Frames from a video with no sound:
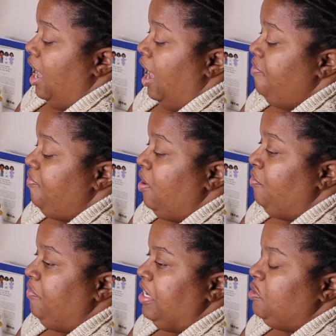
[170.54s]
I
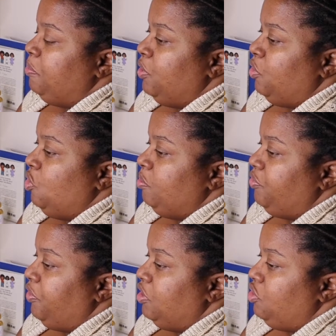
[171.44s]
found Facebook groups
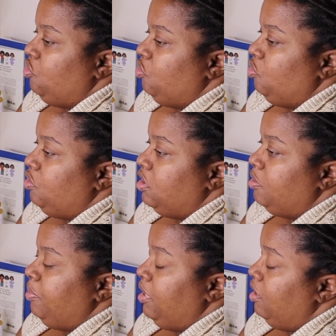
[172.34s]
first through
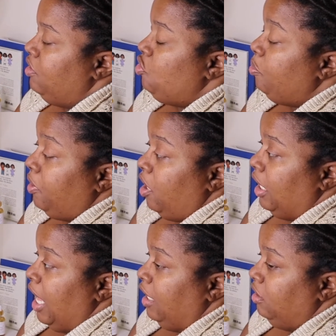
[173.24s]
just being stupid
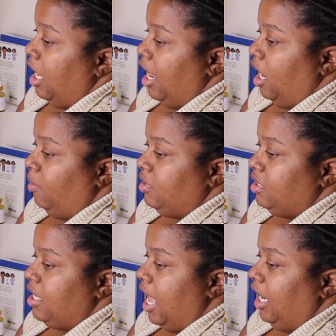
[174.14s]
online, and I was
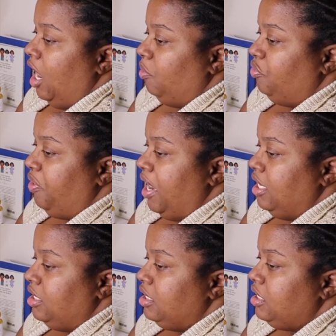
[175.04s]
just hanging out with
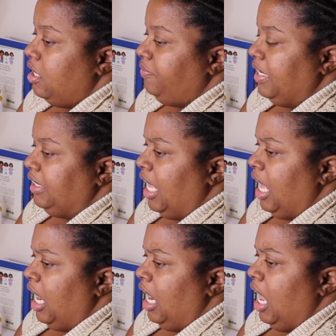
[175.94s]
friends and stuff like
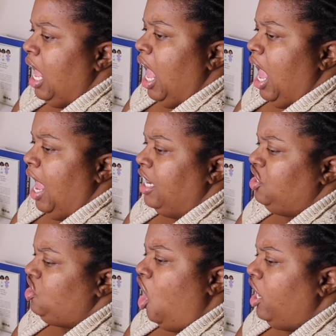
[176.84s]
that, and
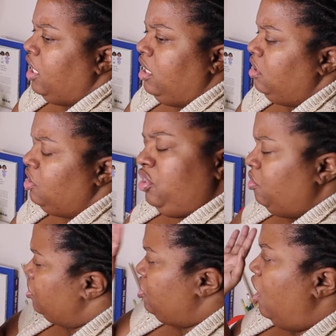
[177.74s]
just talking,
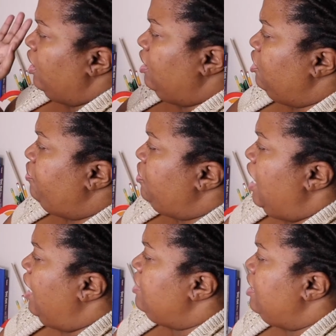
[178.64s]
just talking
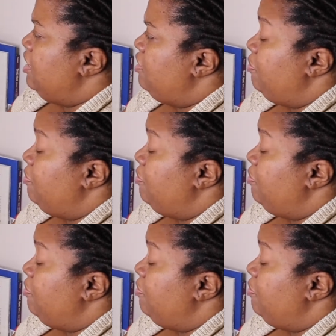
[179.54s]
nonsense.